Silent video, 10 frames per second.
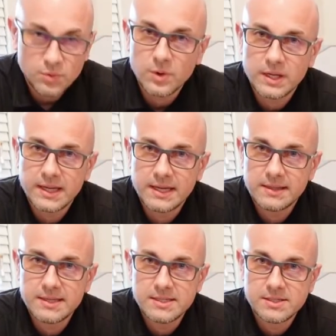want to get
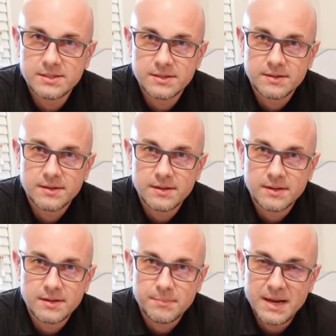these
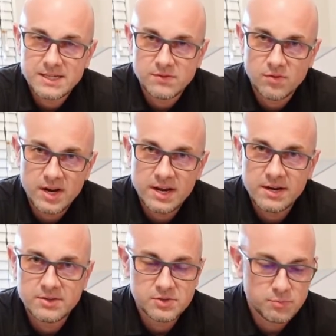passive
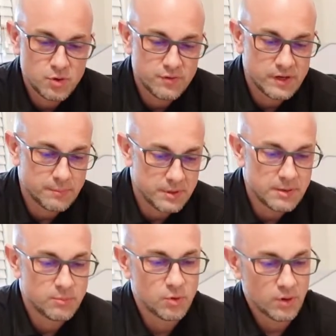radiators moving a bit
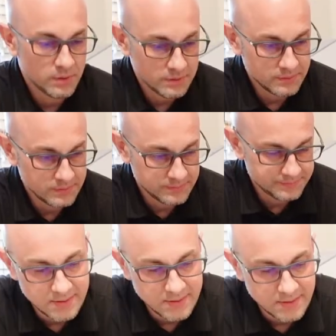more.
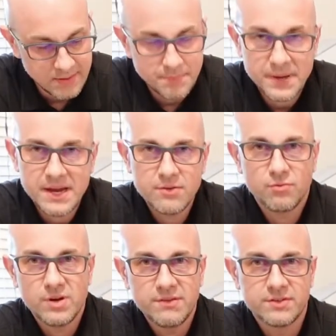The band
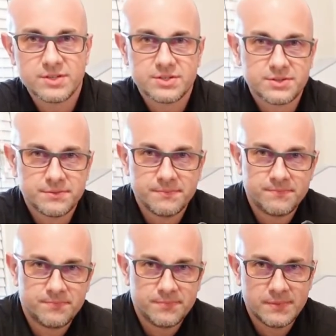Revis
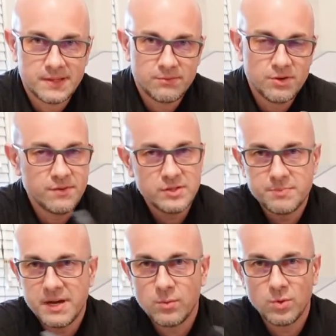
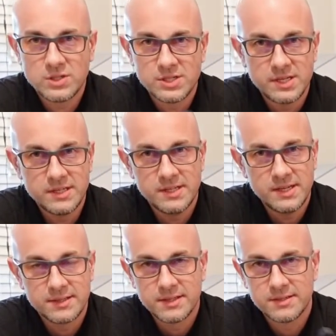made one CD
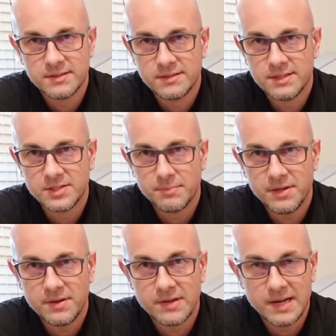and then
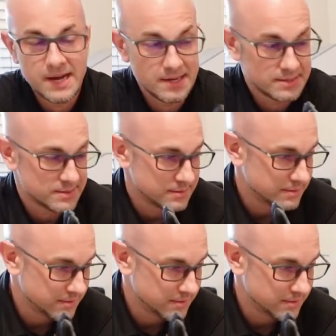disappeared, and it's